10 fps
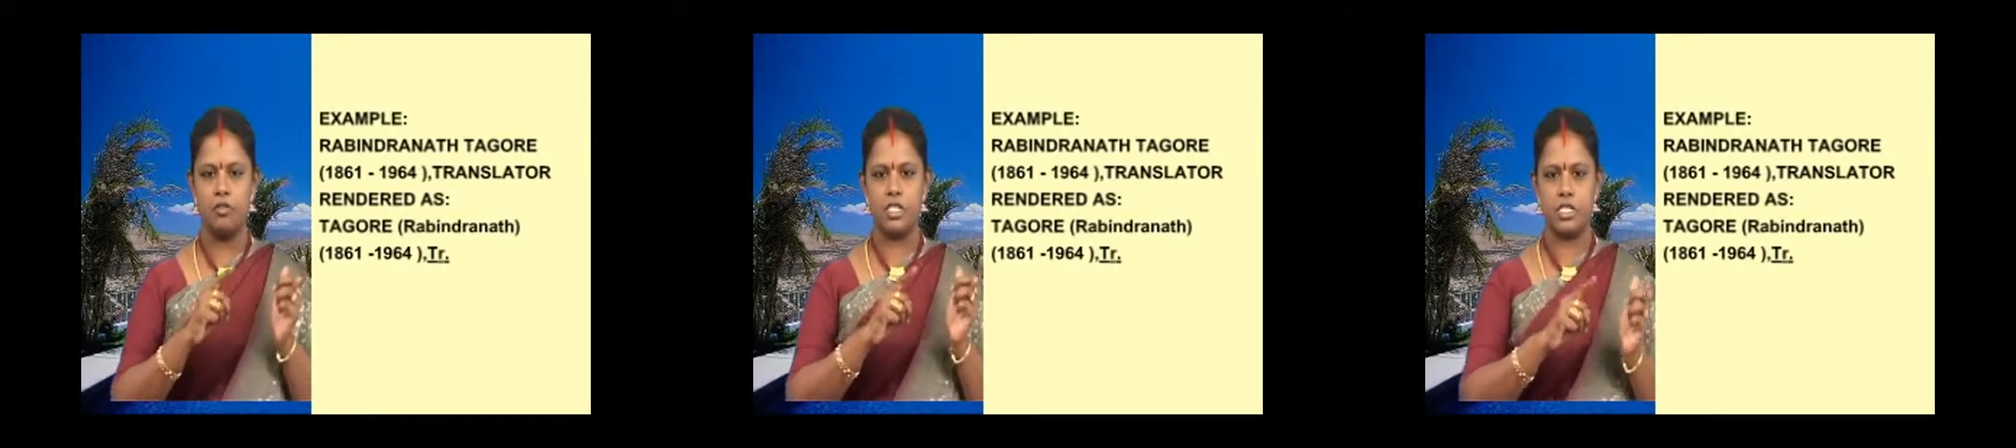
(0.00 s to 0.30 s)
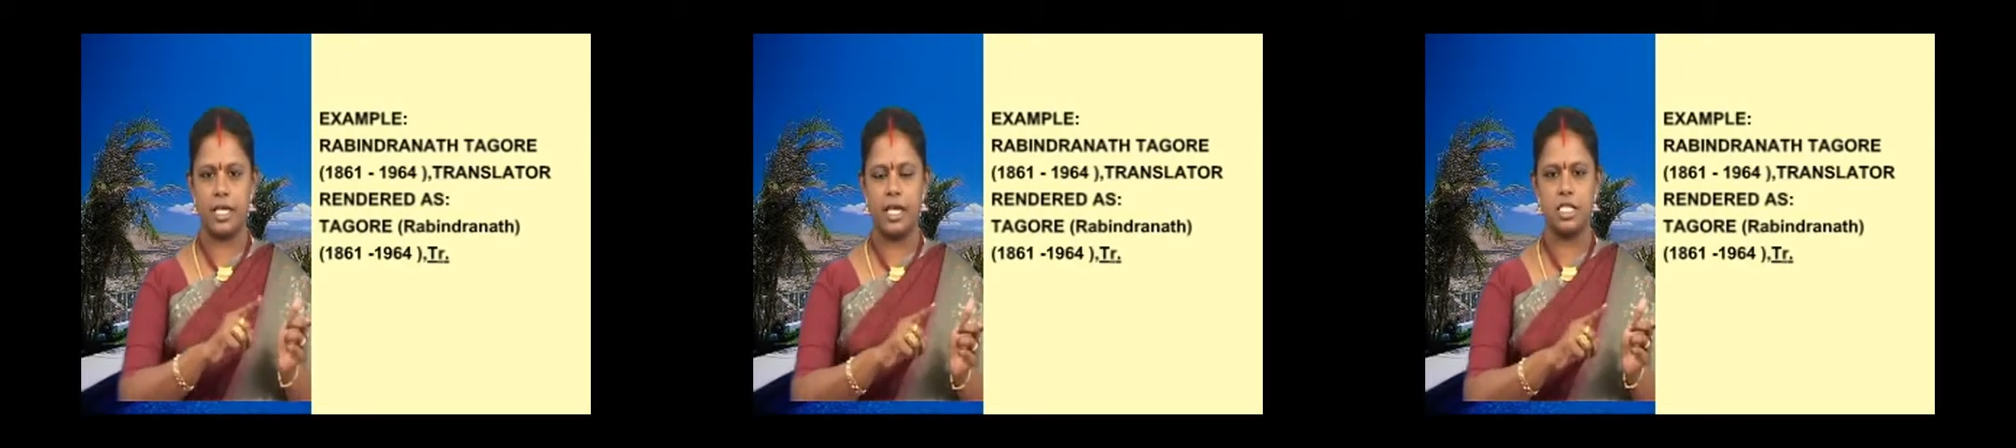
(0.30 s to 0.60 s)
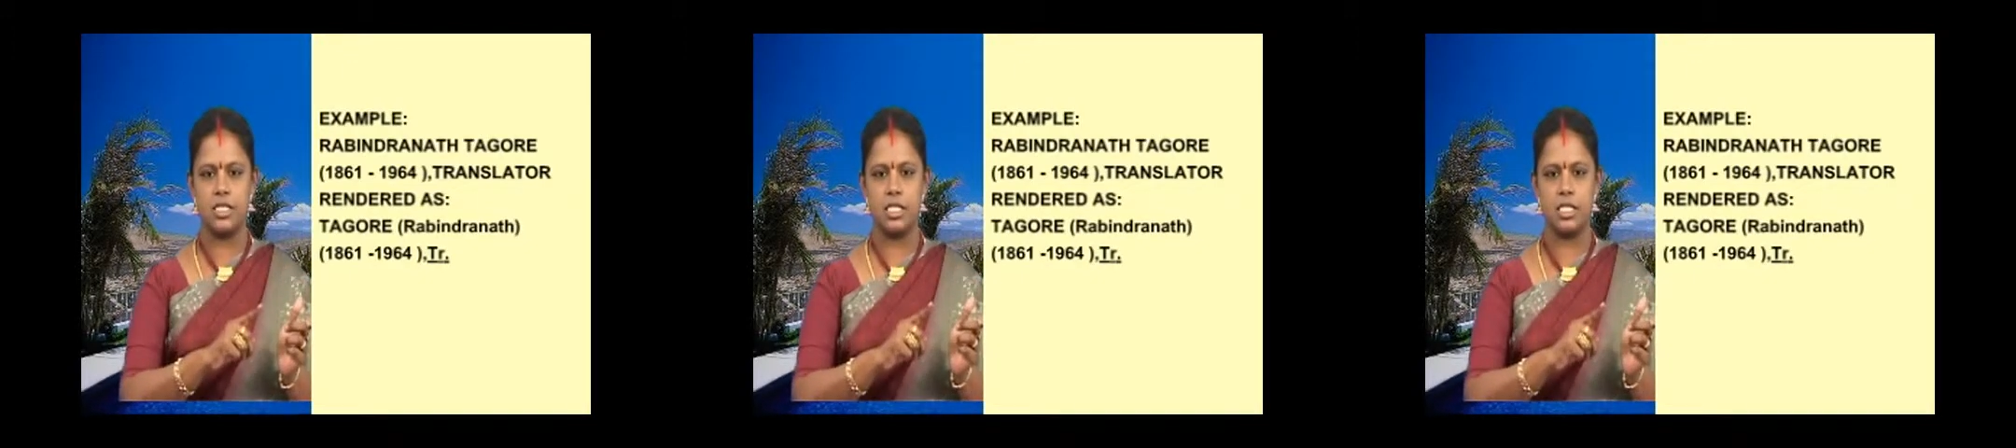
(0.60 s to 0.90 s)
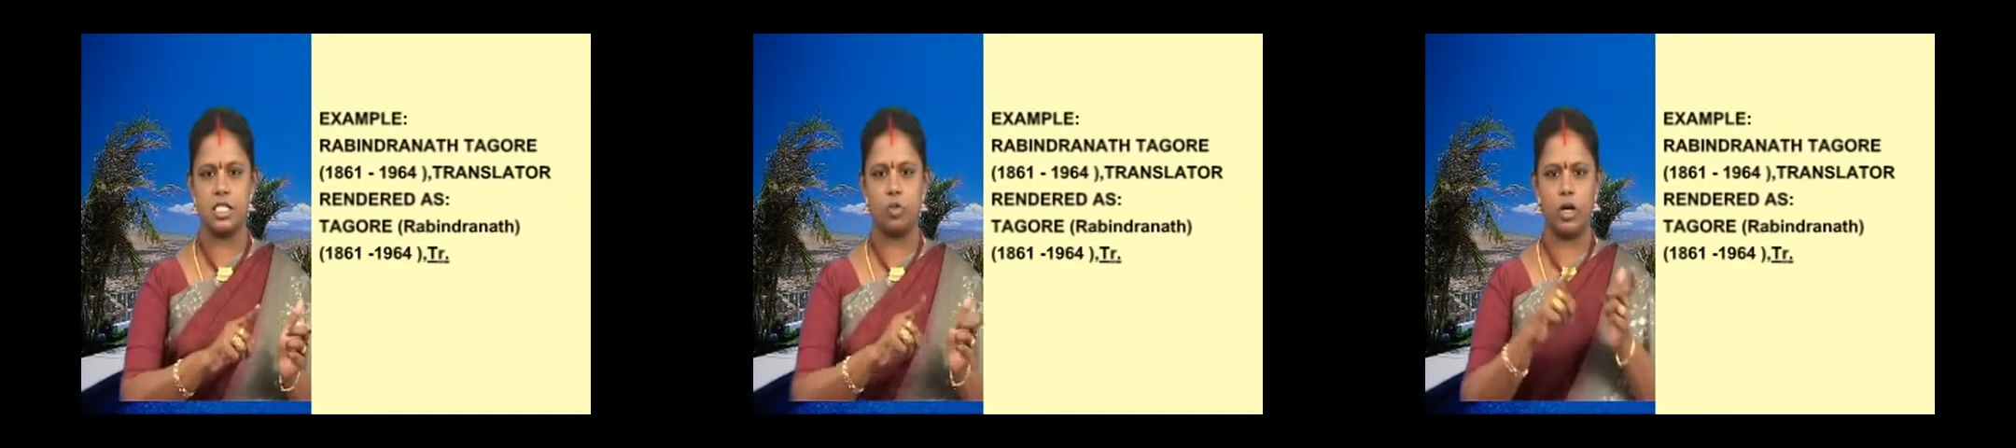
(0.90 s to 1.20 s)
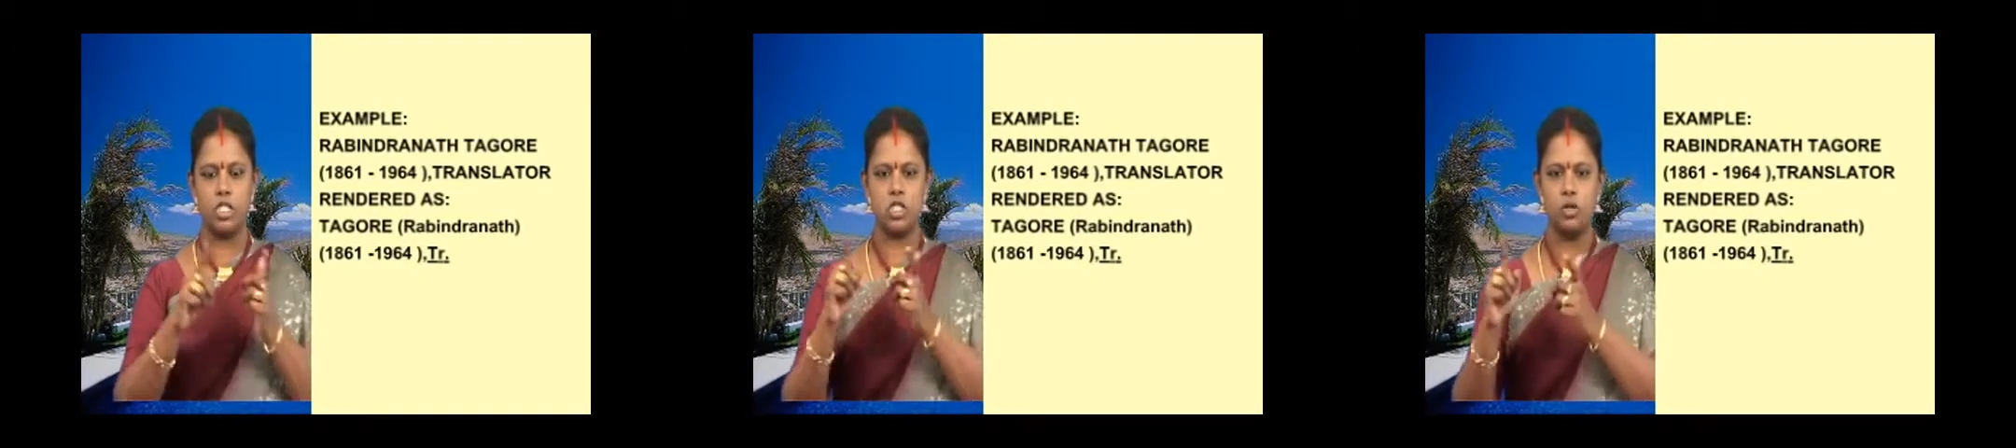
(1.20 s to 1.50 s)
which is
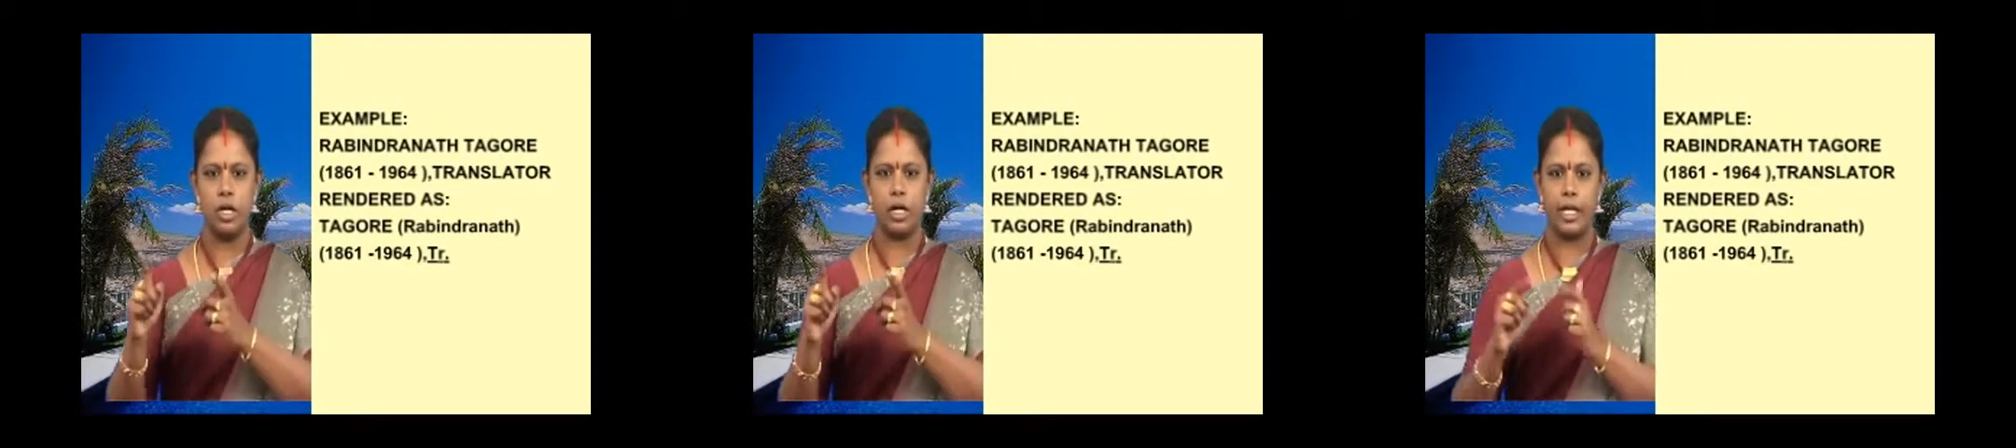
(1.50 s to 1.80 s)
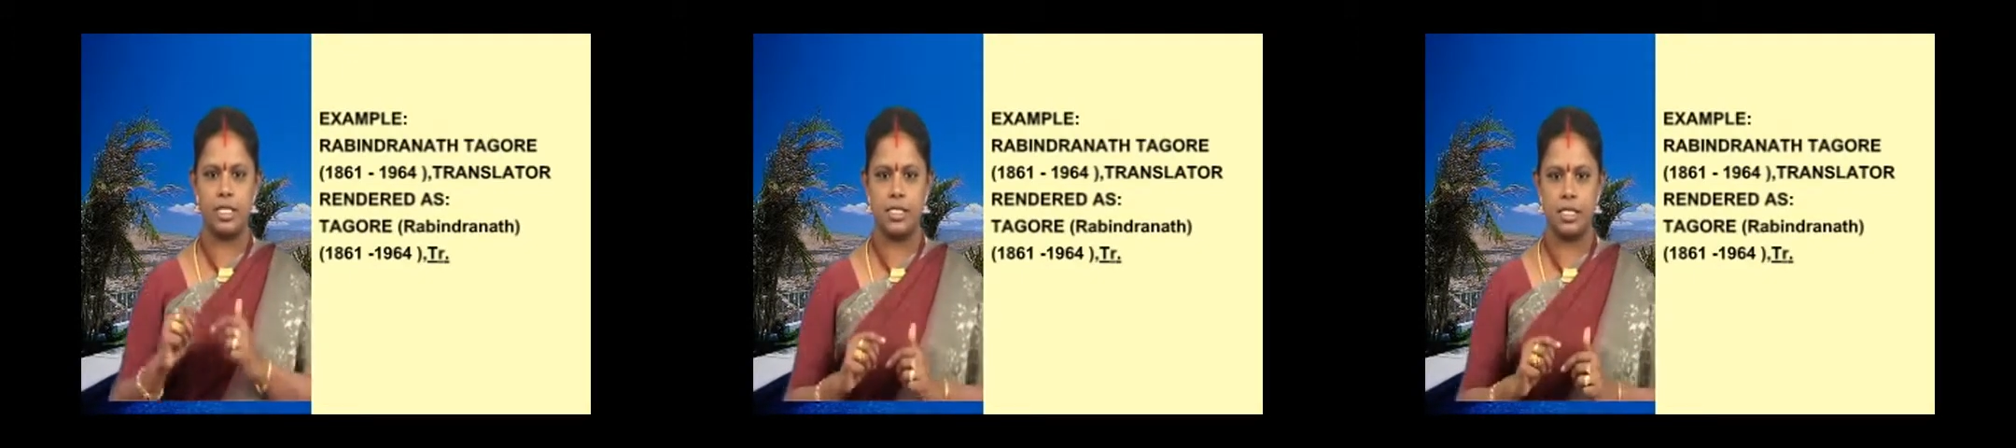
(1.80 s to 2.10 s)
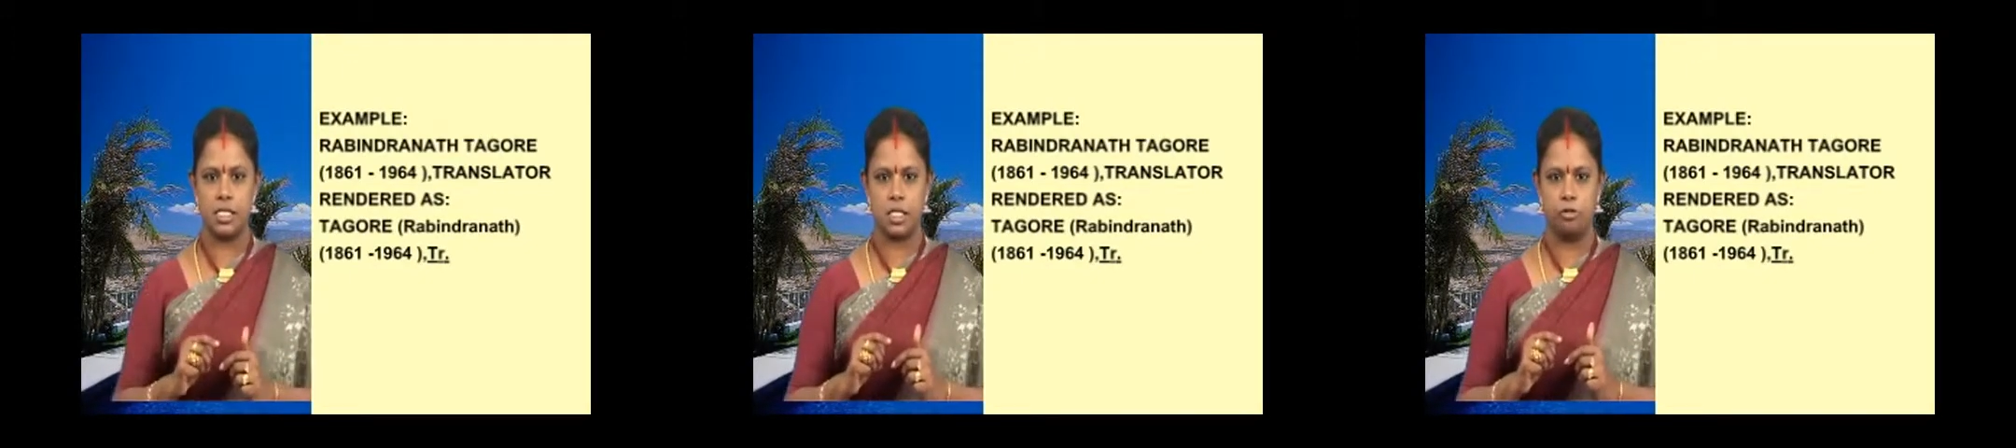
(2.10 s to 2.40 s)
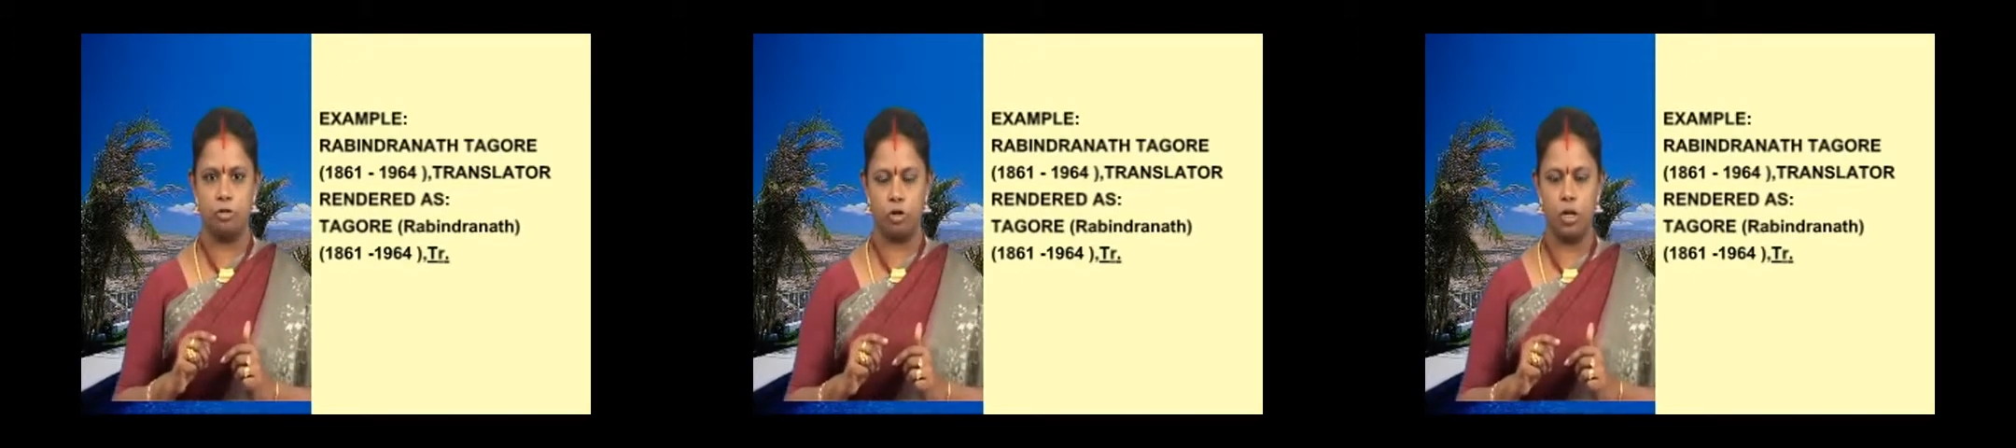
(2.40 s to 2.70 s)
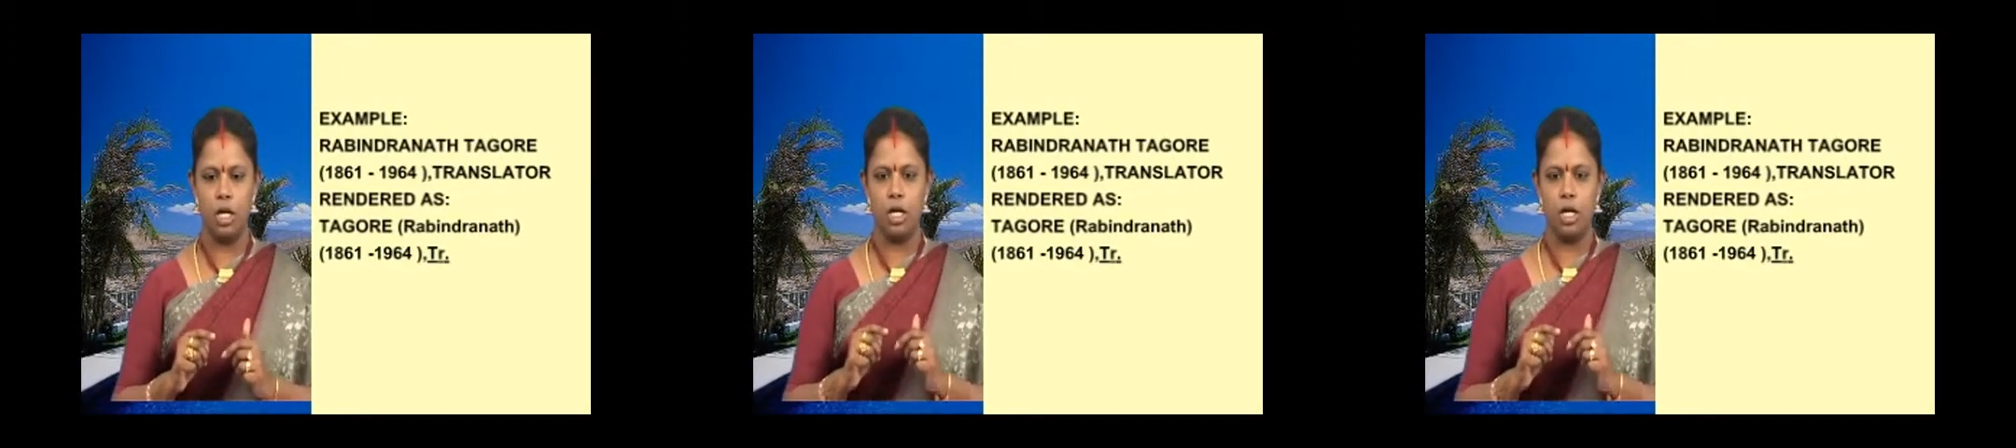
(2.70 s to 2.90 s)
1861 to 1964.